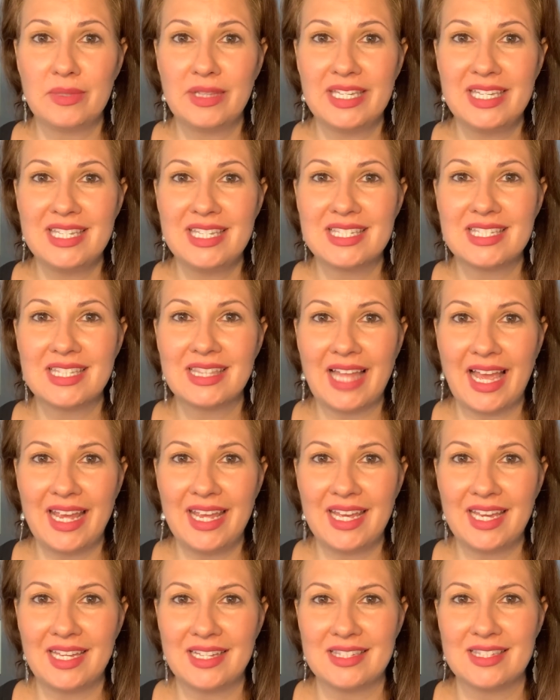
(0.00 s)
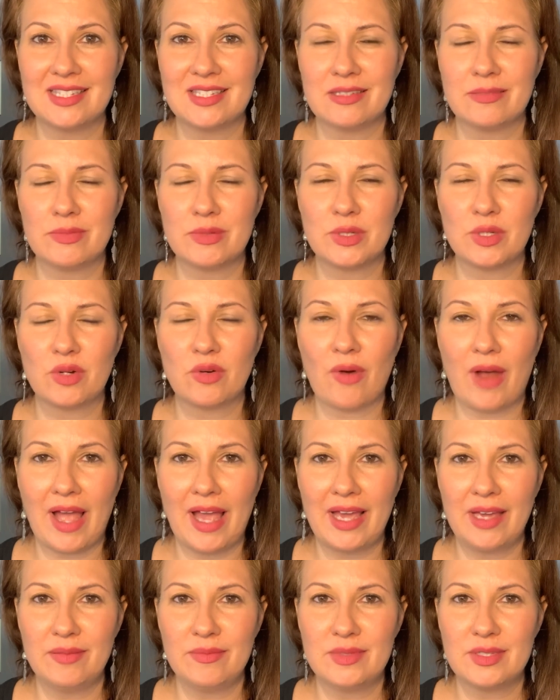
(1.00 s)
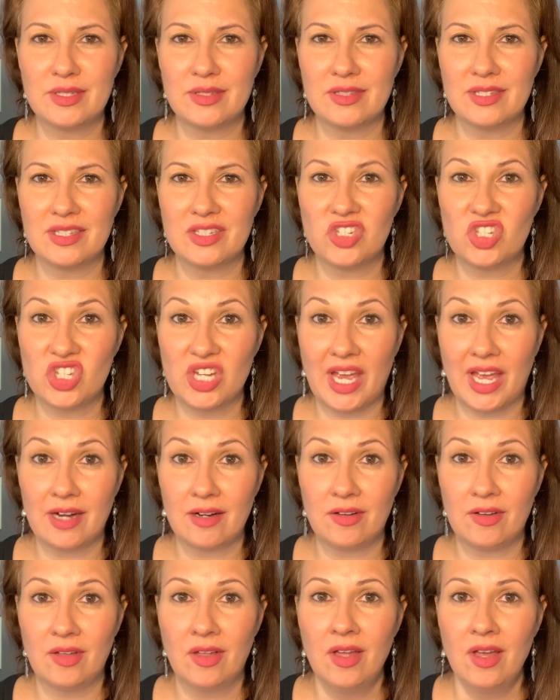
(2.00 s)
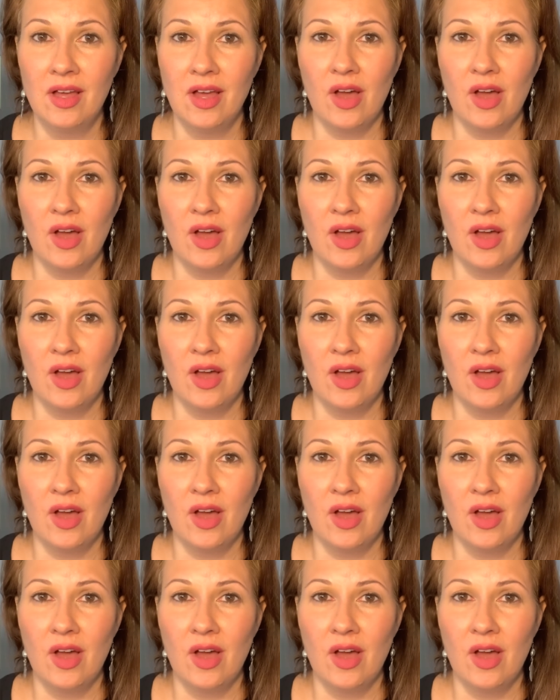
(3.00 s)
please like and subscribe to this channel.